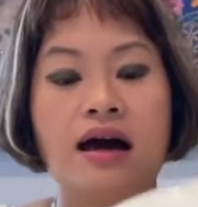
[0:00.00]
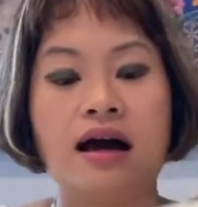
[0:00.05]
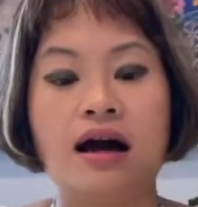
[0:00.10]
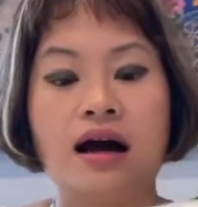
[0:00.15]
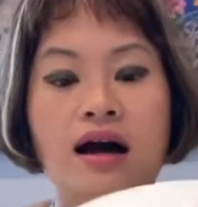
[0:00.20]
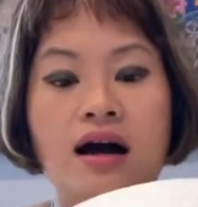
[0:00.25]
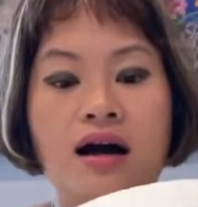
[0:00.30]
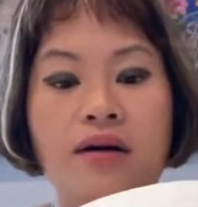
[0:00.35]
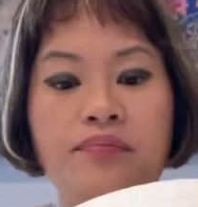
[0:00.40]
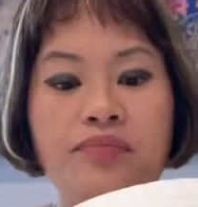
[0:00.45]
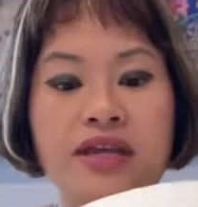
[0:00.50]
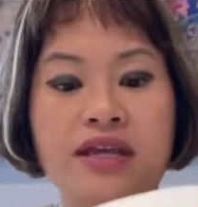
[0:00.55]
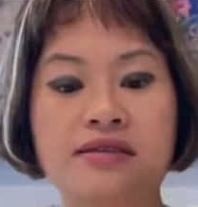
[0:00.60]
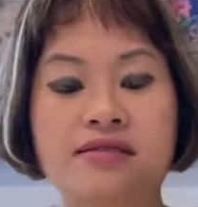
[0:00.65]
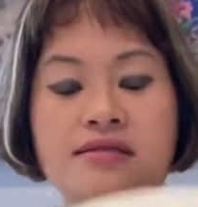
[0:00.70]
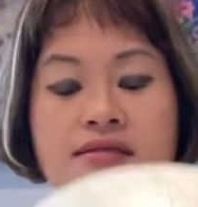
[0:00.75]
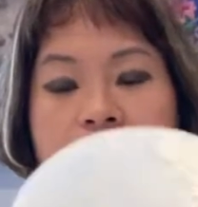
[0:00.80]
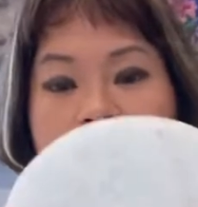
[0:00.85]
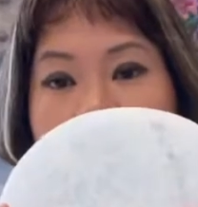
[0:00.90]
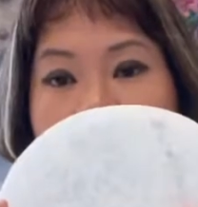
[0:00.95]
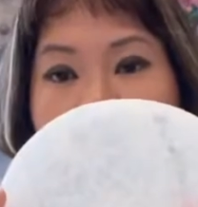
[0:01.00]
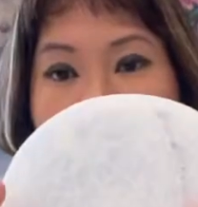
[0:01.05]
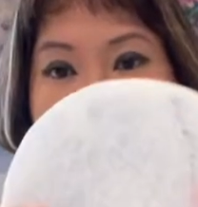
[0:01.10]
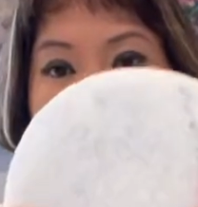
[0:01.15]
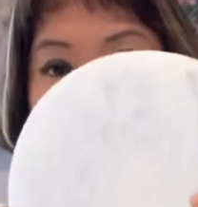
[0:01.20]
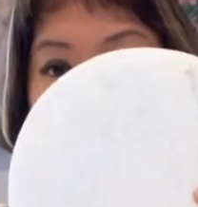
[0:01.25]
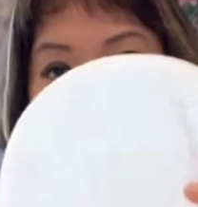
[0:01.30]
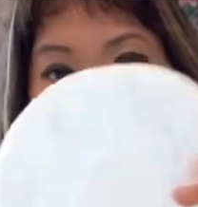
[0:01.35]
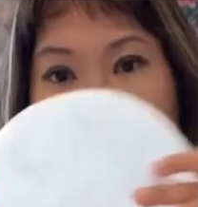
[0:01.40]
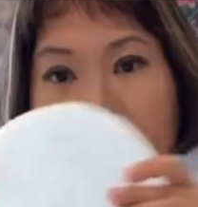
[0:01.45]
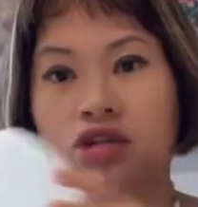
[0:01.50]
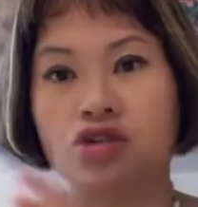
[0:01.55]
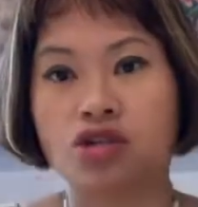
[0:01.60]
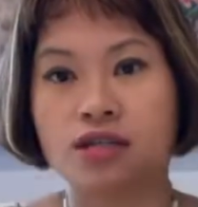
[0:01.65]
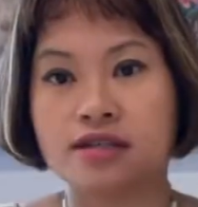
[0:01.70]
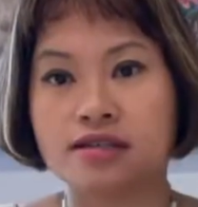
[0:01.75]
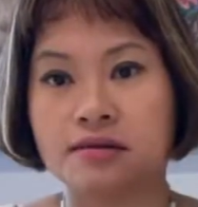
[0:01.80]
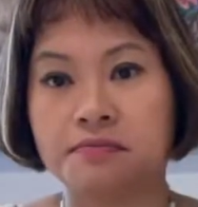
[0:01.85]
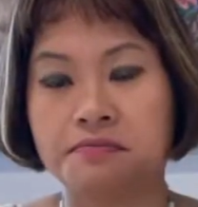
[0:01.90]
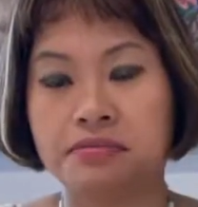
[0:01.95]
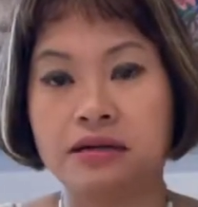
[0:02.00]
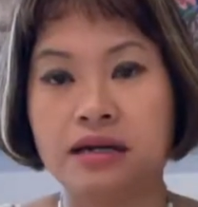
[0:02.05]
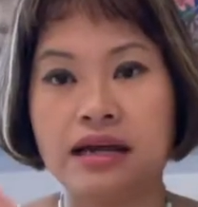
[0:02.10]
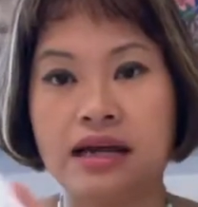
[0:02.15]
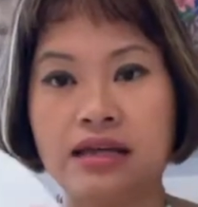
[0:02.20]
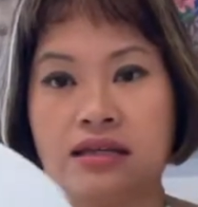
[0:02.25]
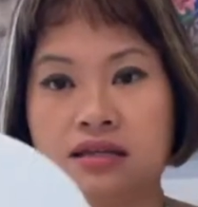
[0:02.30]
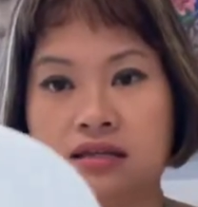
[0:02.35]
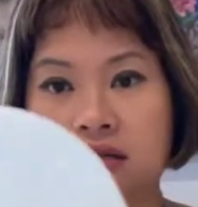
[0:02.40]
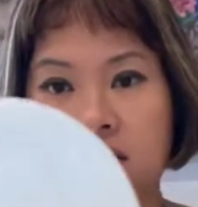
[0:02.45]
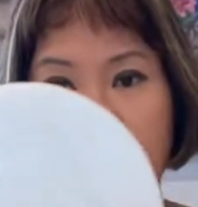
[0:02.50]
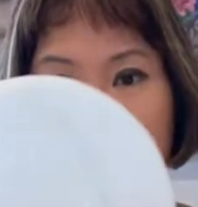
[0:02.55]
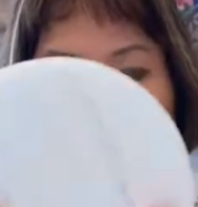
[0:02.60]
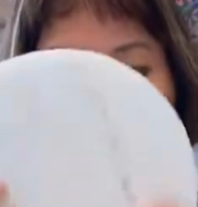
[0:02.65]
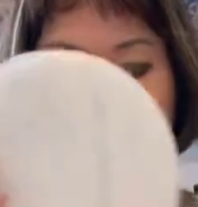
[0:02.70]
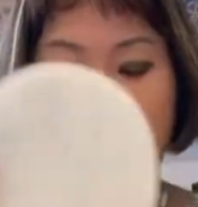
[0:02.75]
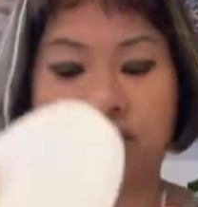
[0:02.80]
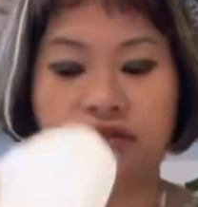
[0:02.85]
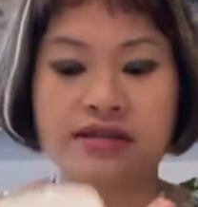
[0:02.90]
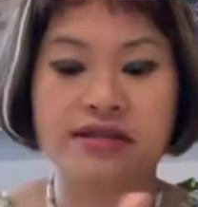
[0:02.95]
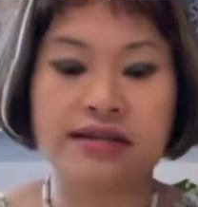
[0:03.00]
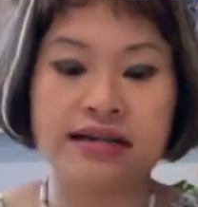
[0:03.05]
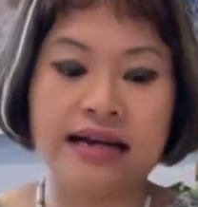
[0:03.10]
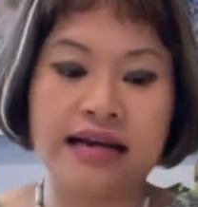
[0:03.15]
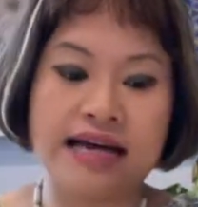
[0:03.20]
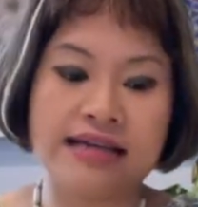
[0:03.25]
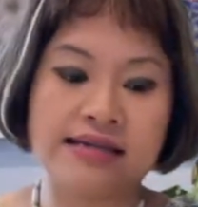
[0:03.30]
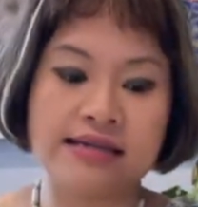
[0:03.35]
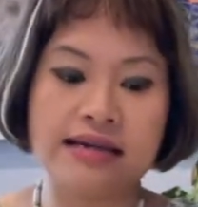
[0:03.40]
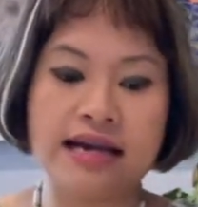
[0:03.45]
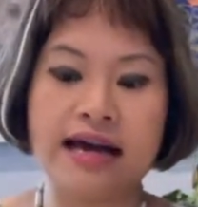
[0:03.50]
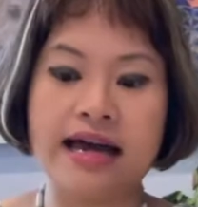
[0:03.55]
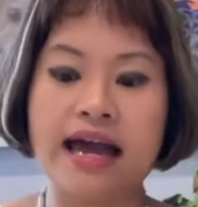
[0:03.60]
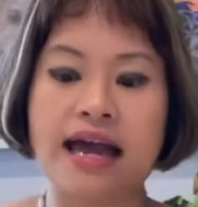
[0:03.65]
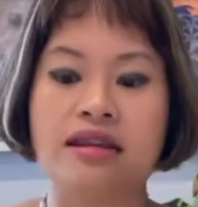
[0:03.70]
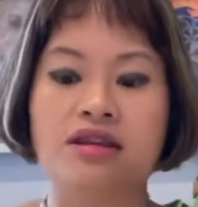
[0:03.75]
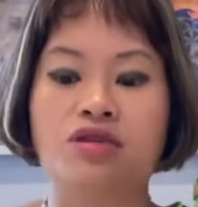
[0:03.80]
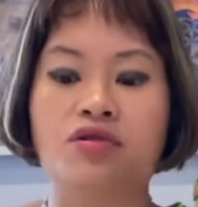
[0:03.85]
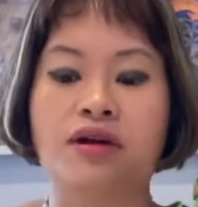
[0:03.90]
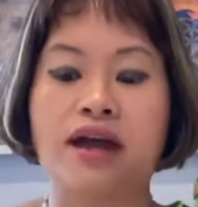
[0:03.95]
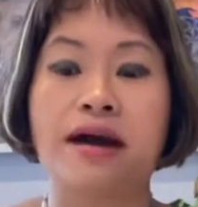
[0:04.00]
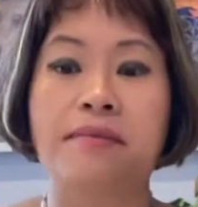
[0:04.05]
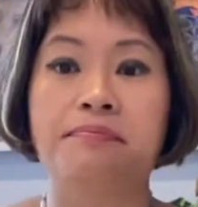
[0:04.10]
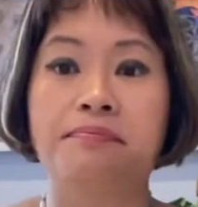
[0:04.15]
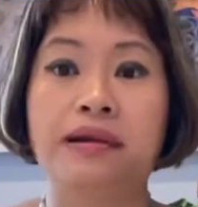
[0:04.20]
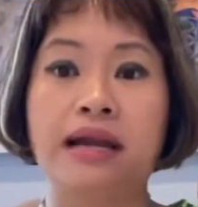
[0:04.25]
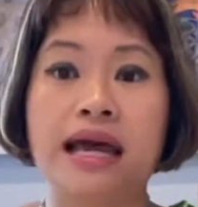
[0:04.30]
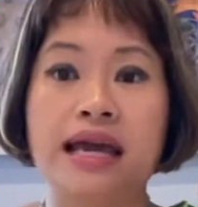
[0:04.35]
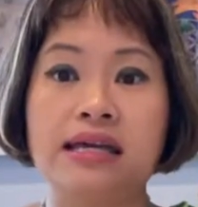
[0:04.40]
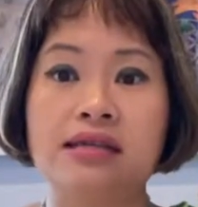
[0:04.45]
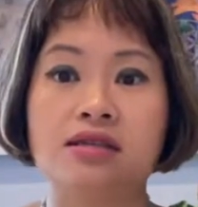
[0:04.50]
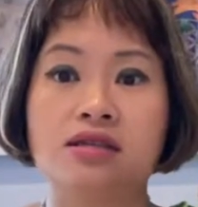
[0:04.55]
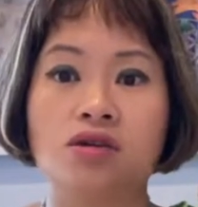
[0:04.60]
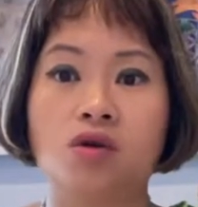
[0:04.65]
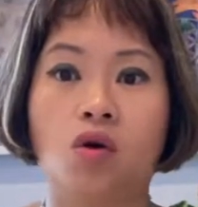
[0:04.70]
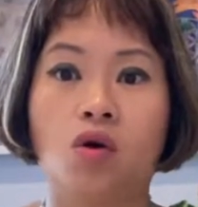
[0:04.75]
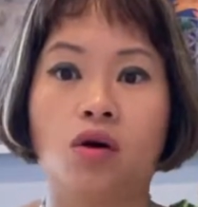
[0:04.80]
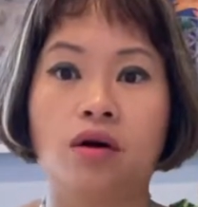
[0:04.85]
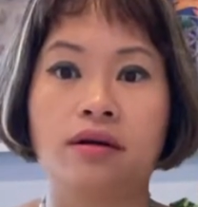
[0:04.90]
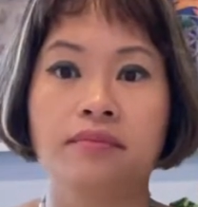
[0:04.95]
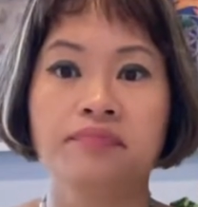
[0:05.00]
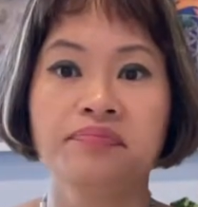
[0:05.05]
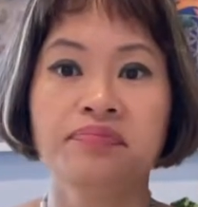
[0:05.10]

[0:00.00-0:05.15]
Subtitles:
It's literally just a plate of celestite, and you can place your